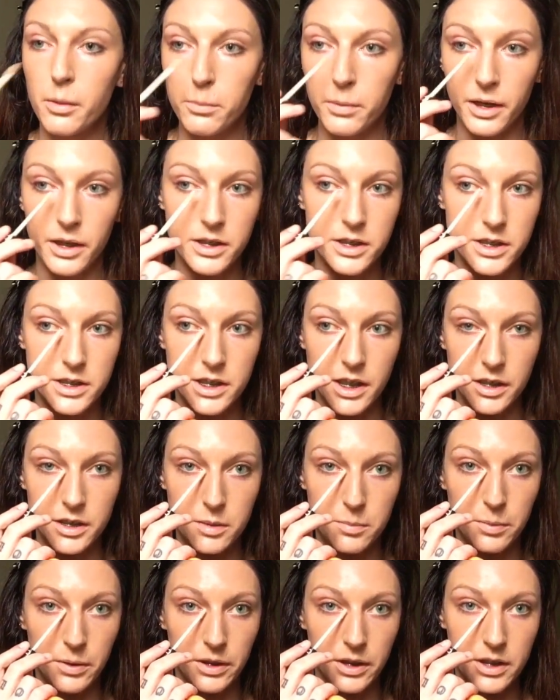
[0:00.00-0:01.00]
But I just like
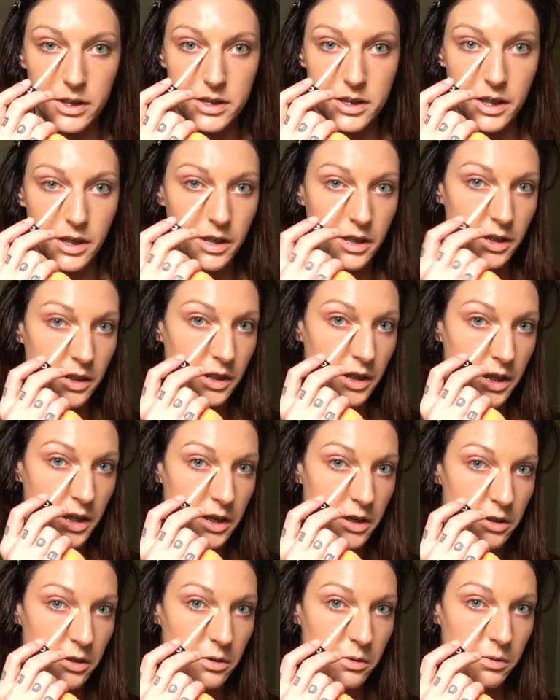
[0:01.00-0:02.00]
to put this in the
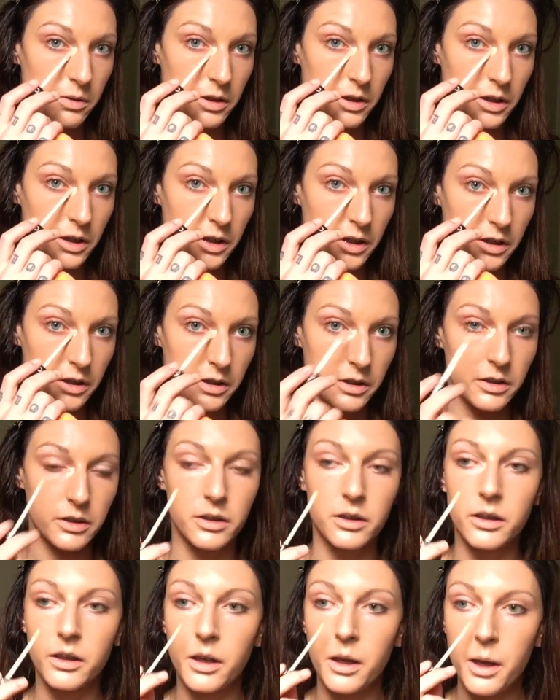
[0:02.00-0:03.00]
inner corner
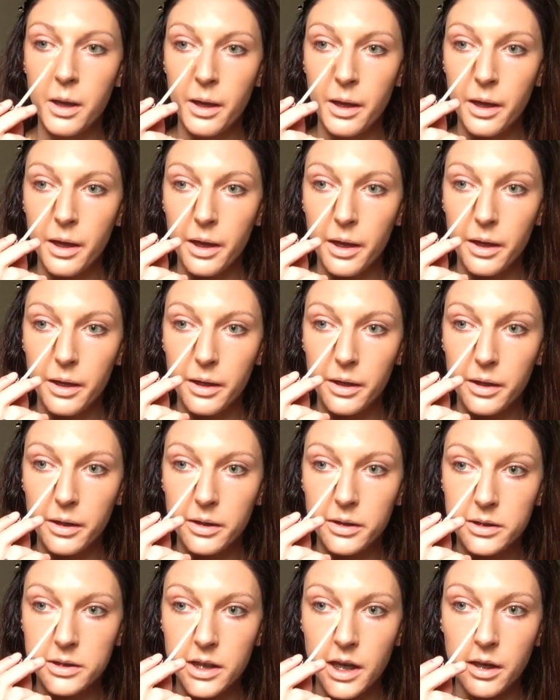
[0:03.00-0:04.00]

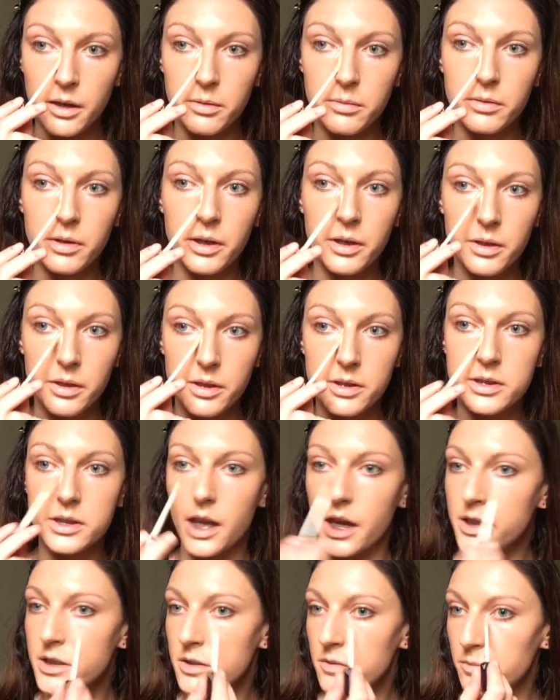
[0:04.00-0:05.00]
and down the
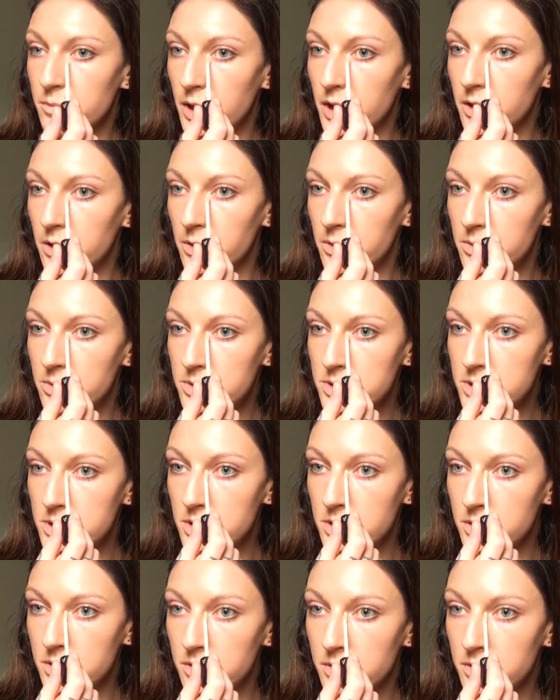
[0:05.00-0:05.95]
sides of my nose.